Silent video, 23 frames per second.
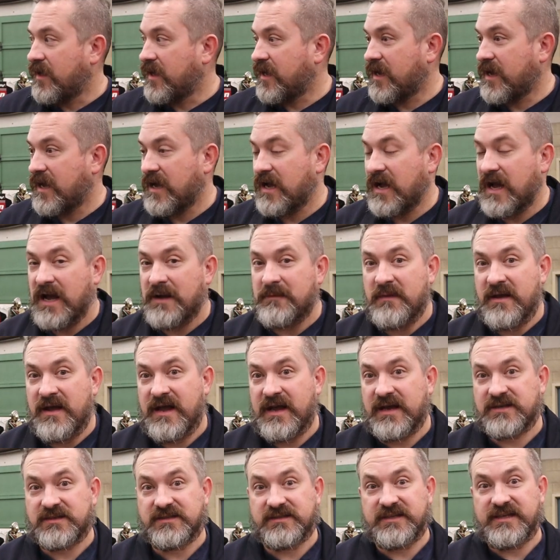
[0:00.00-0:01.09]
Uh, I'm
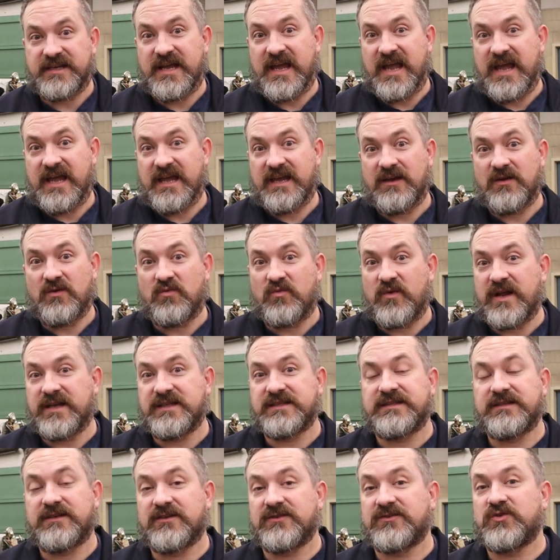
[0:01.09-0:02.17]
actually a Red
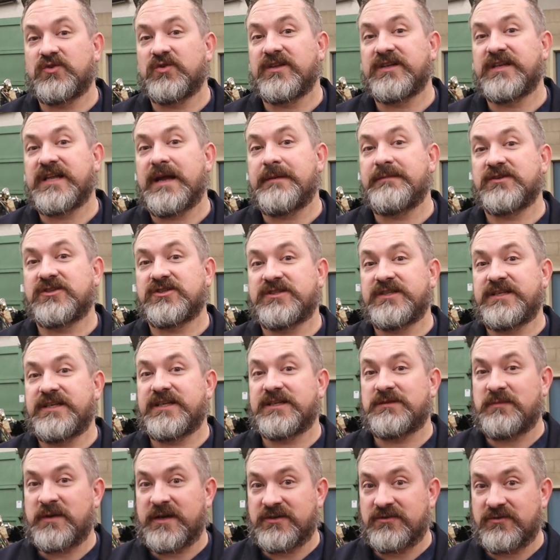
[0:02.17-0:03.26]
Seal tool and die
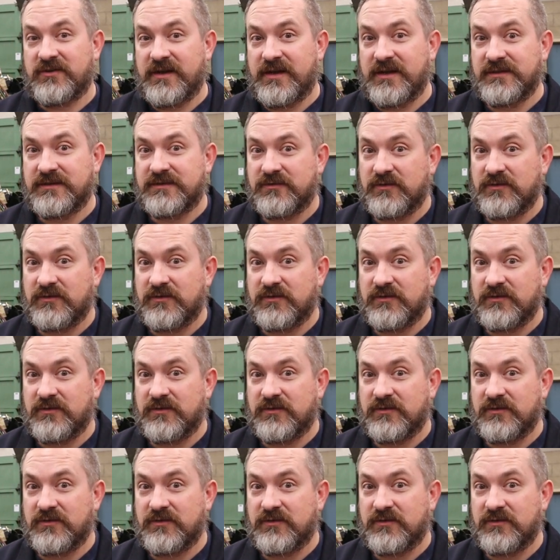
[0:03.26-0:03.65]
machinist by trade,